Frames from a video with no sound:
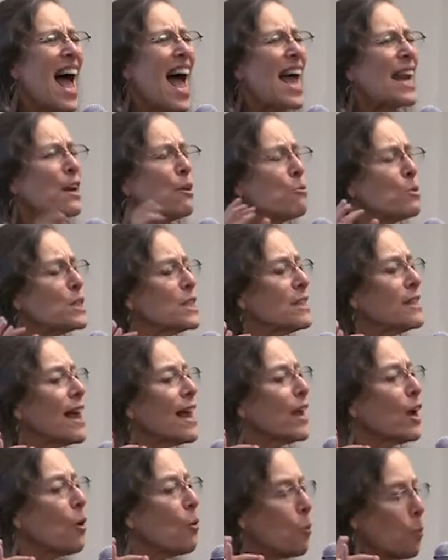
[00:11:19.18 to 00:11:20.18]
And it was
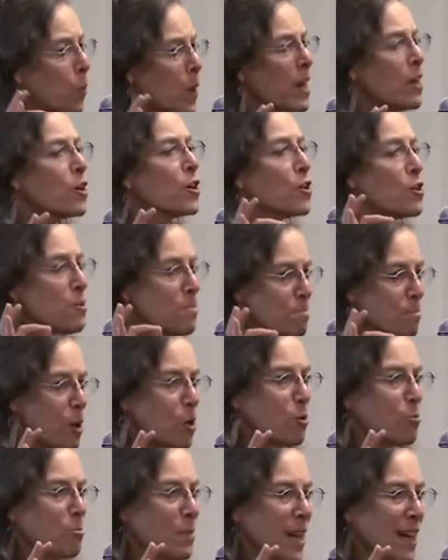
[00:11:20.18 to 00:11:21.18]
like a weird
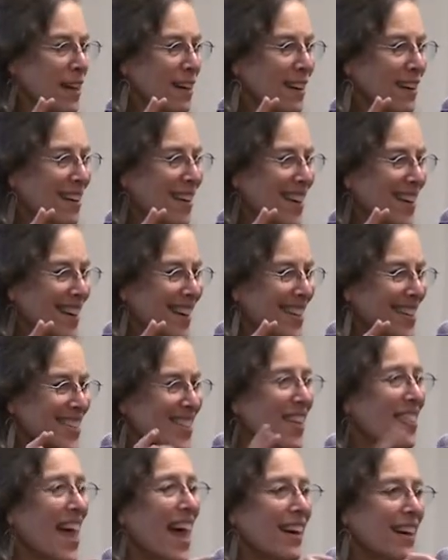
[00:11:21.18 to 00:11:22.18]
moment
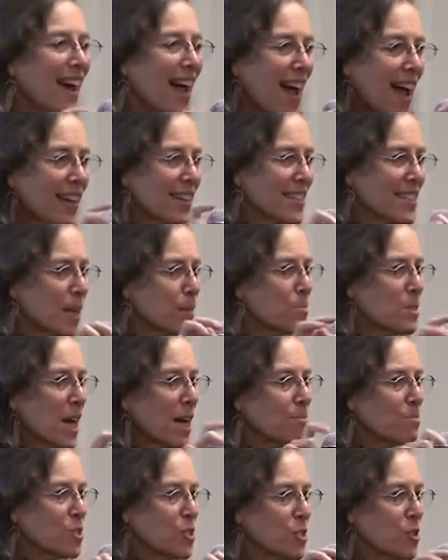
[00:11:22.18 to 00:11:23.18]
so that night, I
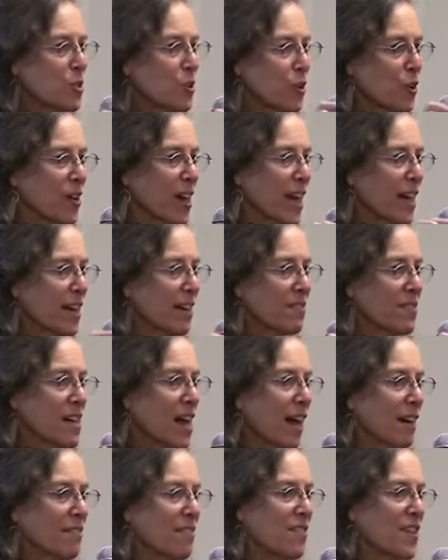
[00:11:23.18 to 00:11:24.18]
sometimes do creative
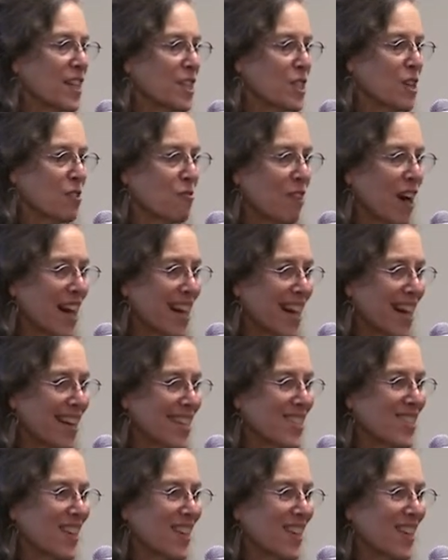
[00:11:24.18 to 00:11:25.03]
nonfiction writing.